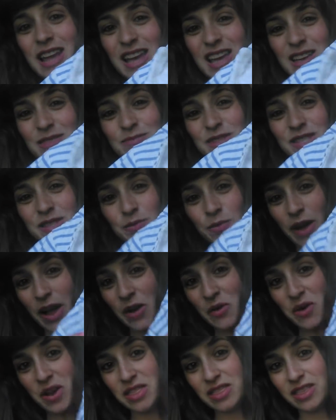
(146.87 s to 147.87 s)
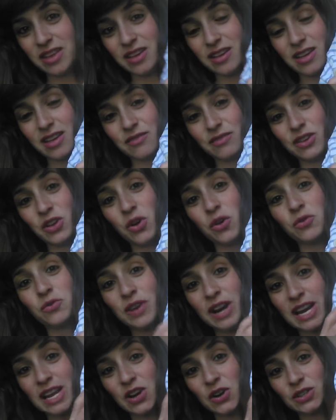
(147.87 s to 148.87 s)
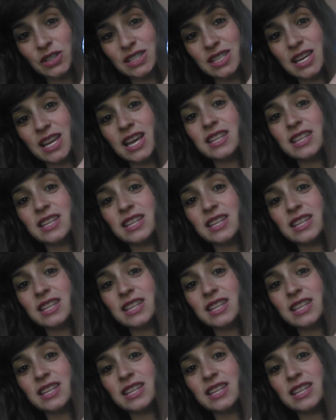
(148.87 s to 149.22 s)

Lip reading: let him sweat or anything if he got really hot in